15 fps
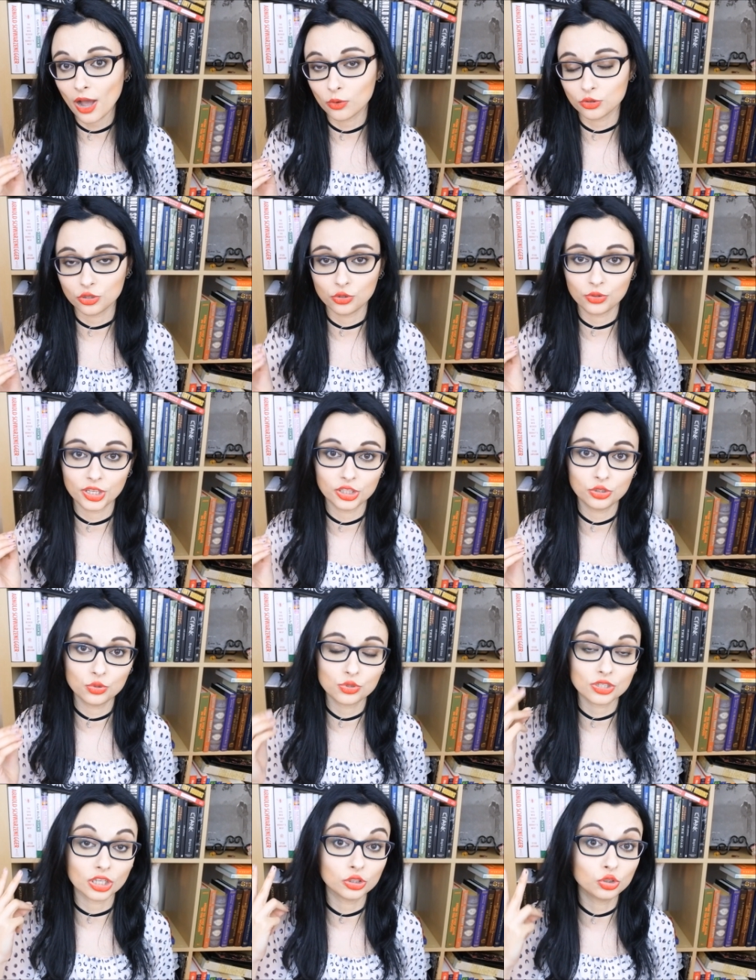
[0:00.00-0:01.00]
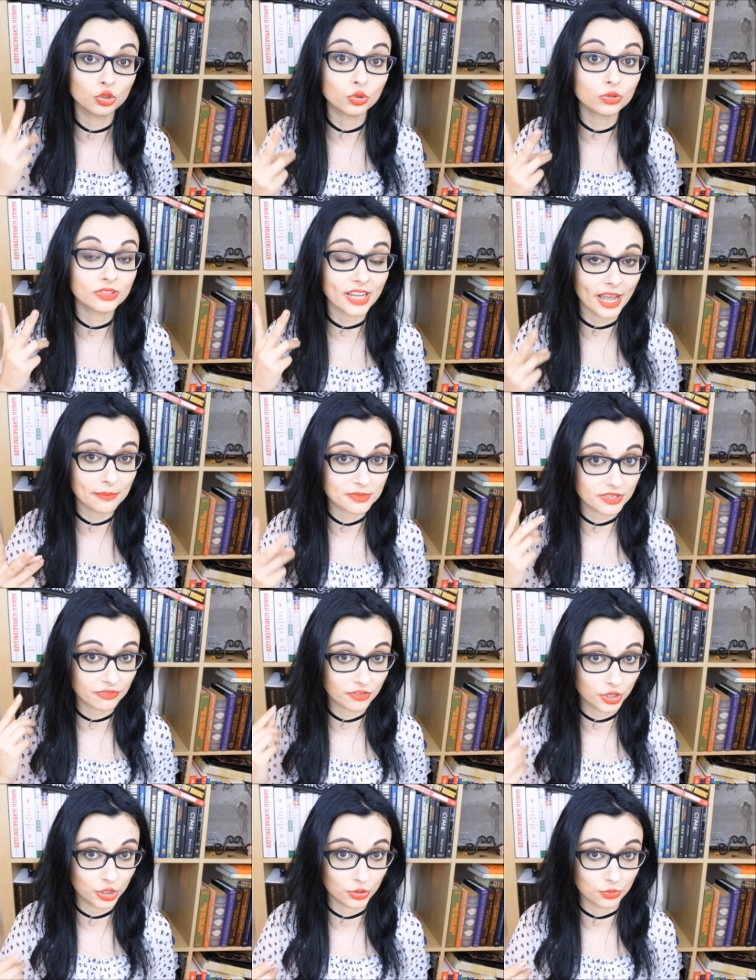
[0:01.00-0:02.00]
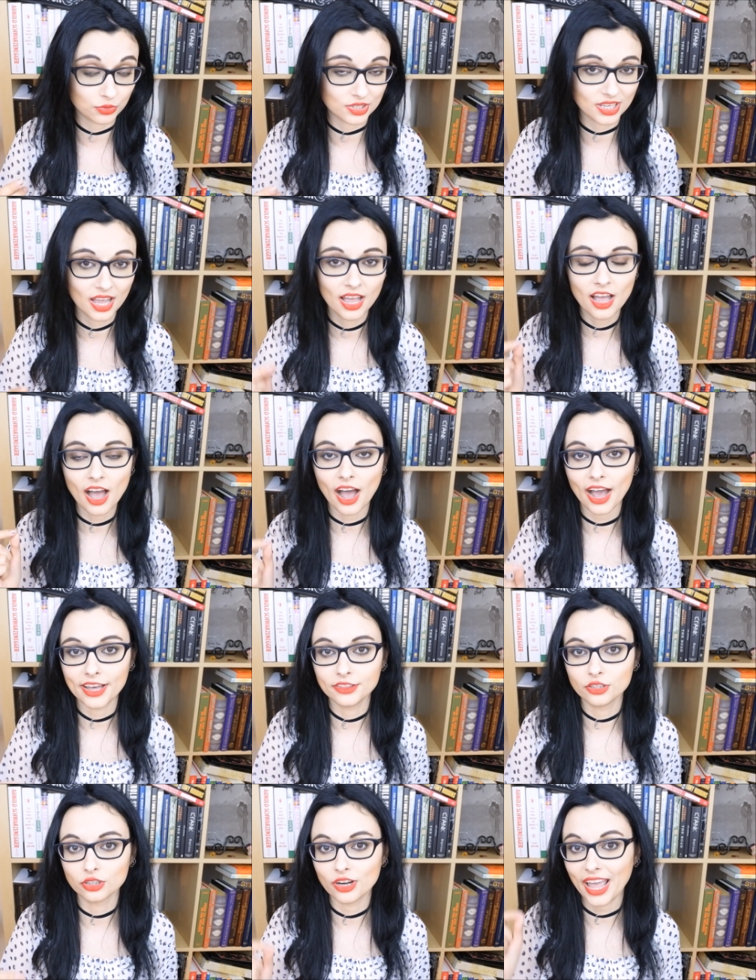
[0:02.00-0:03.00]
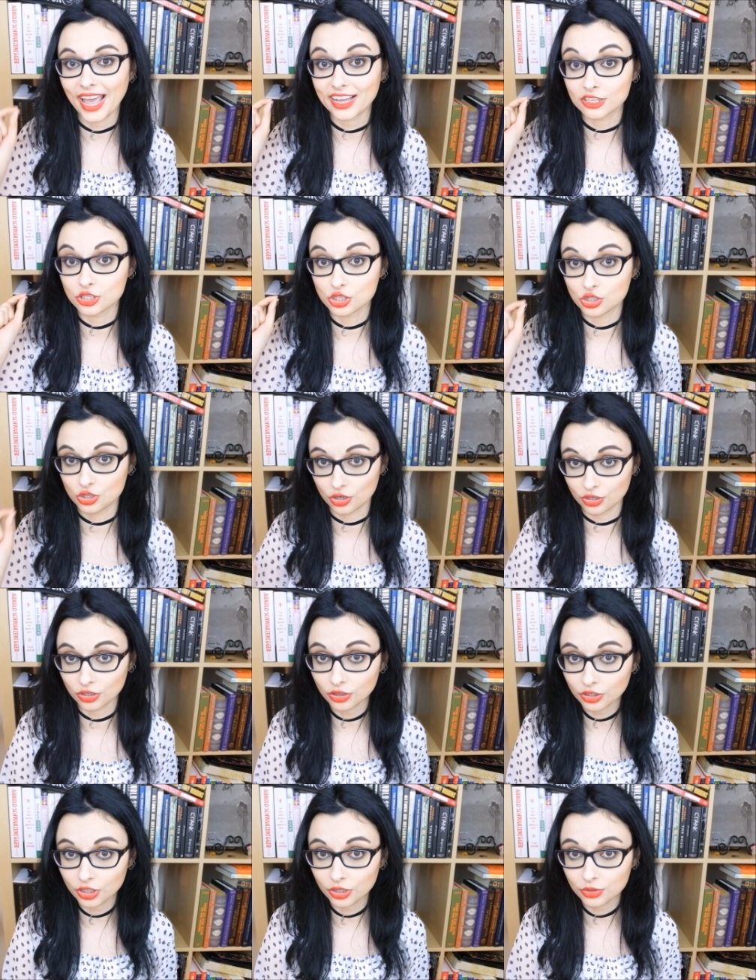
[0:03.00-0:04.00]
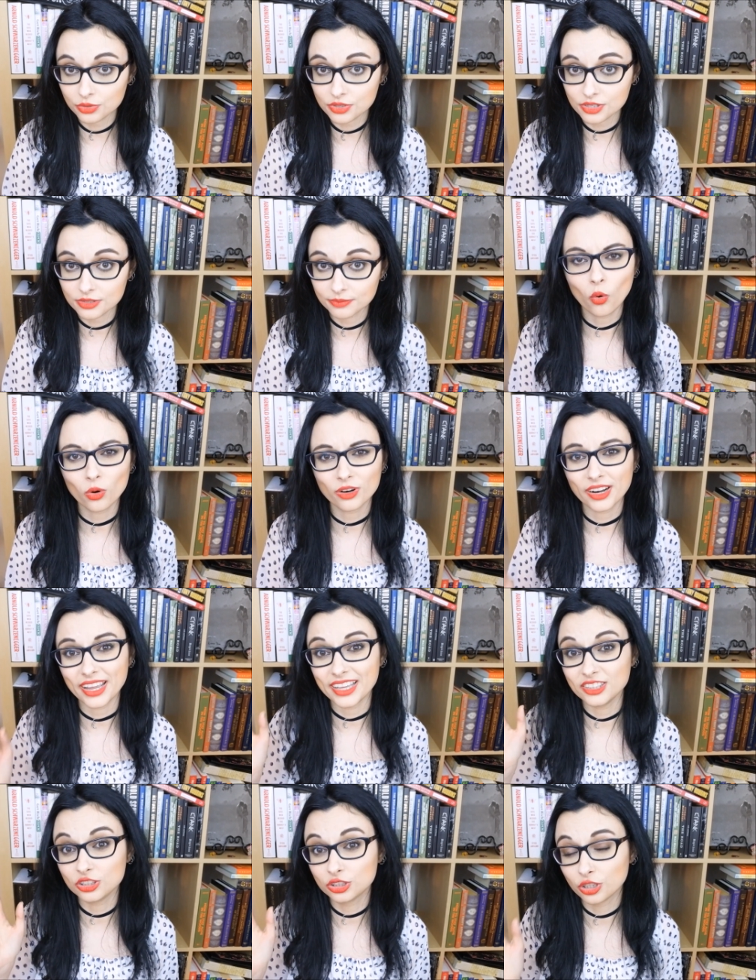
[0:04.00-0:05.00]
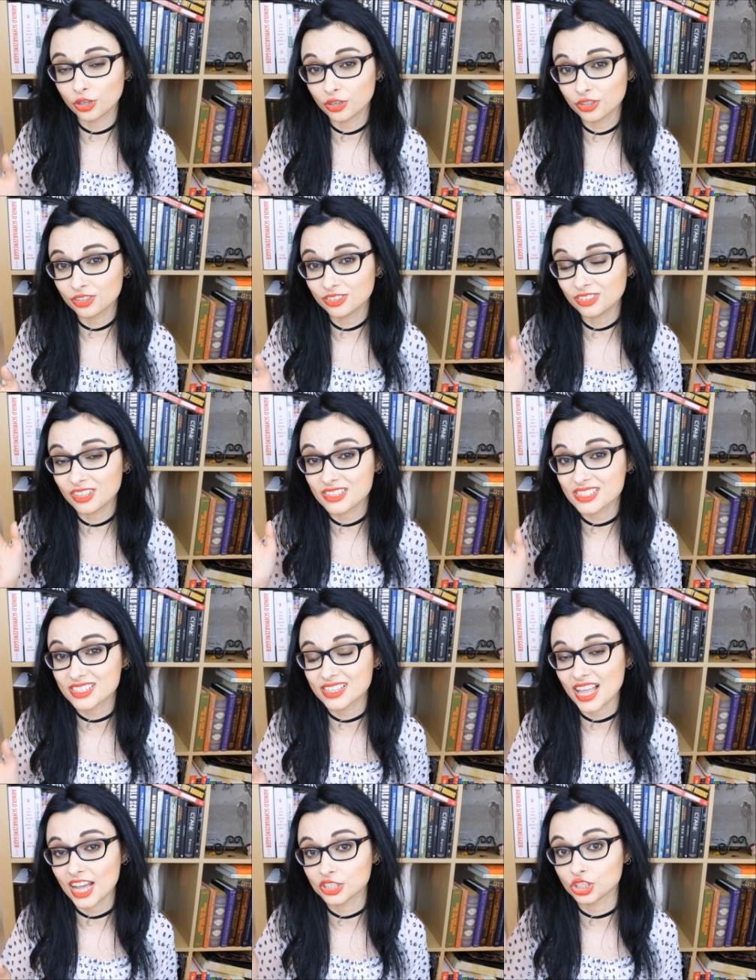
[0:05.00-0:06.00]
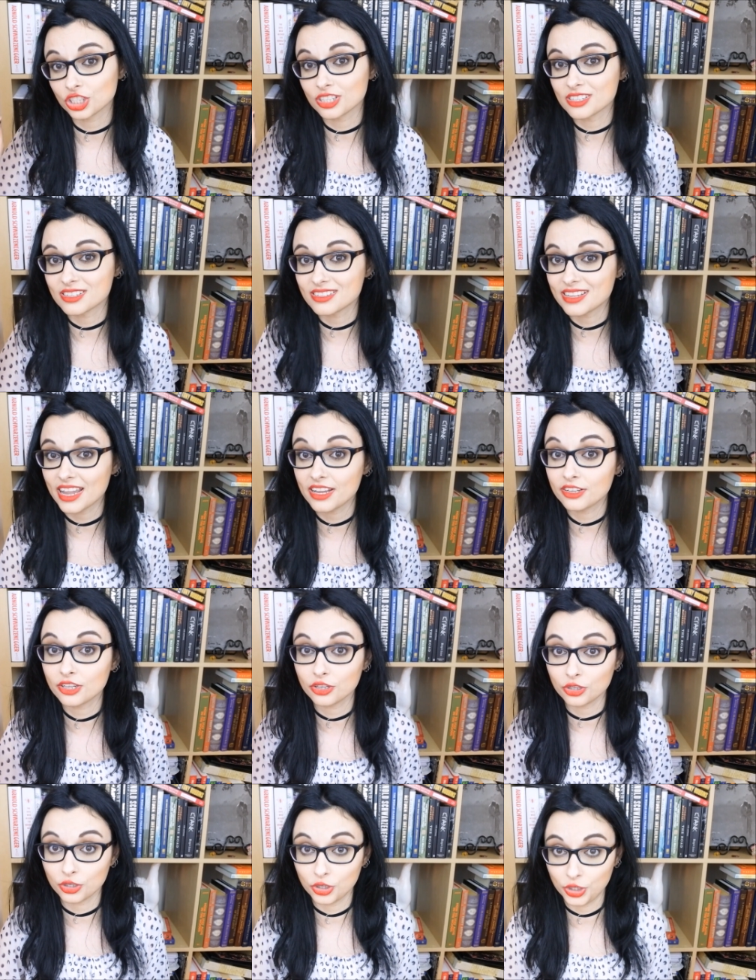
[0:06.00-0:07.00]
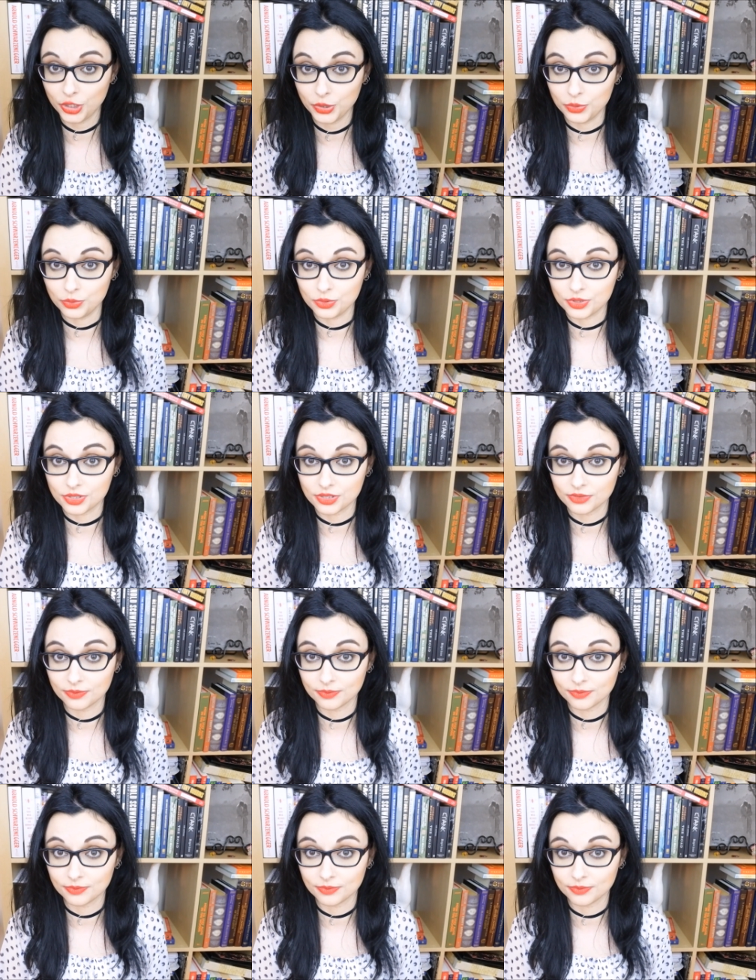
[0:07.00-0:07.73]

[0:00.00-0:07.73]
out, you can use two types of cues, either external cues or internal slash state cues.